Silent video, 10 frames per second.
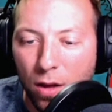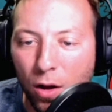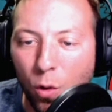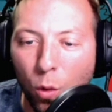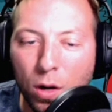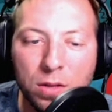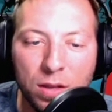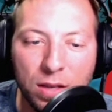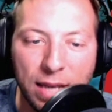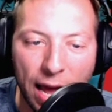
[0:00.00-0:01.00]
according
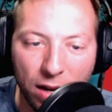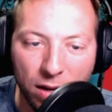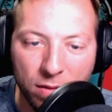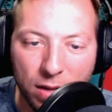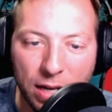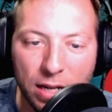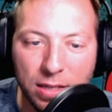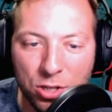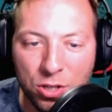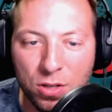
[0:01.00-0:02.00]
to the data, in
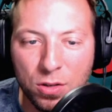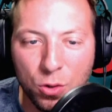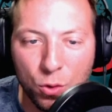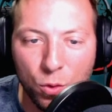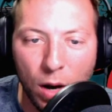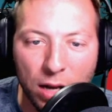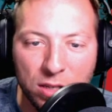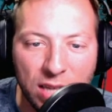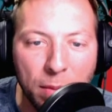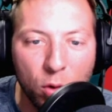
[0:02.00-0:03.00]
addition to
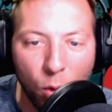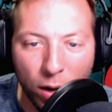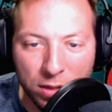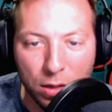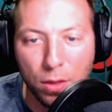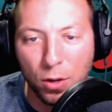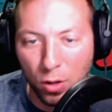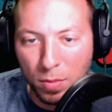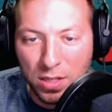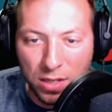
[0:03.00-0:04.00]
stable coins in
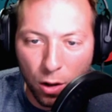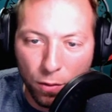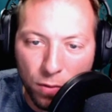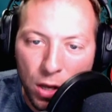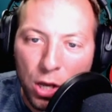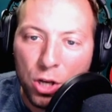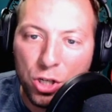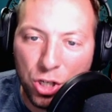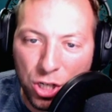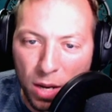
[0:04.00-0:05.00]
Ethereum itself,
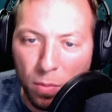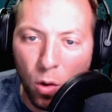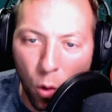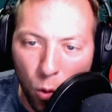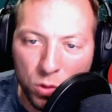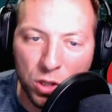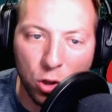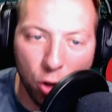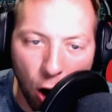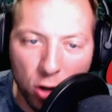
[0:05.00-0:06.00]
SHIB holds the
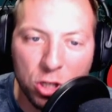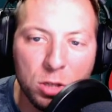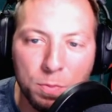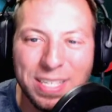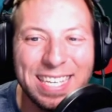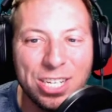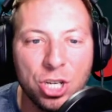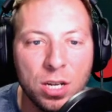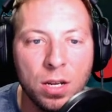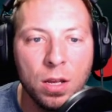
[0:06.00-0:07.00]
largest
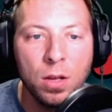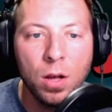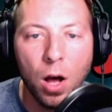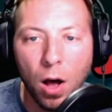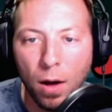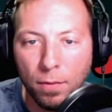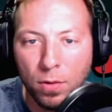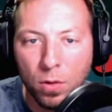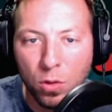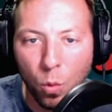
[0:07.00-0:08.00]
position
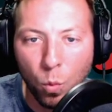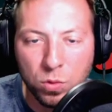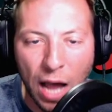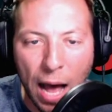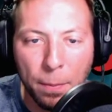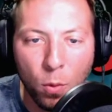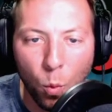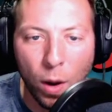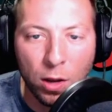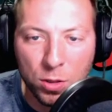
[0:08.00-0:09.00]
of the top
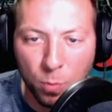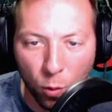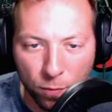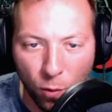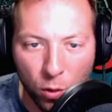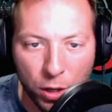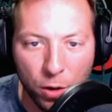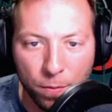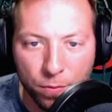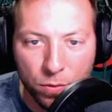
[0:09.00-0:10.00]
whales
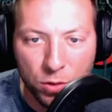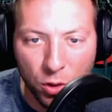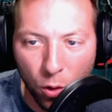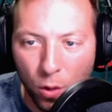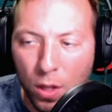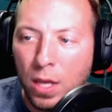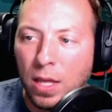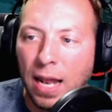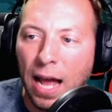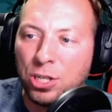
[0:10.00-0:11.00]
portfolio. So
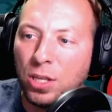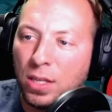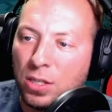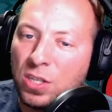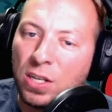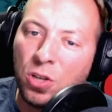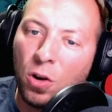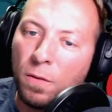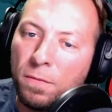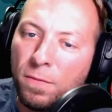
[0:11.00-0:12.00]
it actually, this
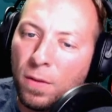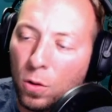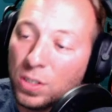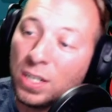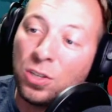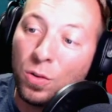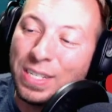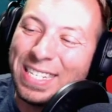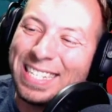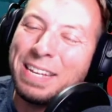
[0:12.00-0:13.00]

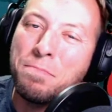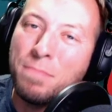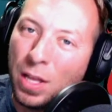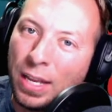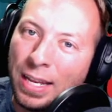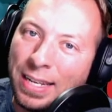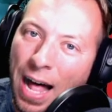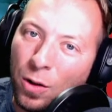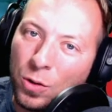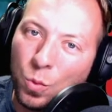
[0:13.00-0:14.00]
$660 million
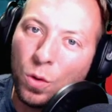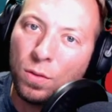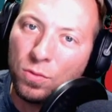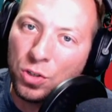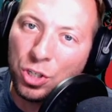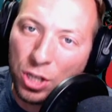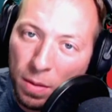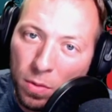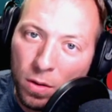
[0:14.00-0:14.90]
worth of SHIB,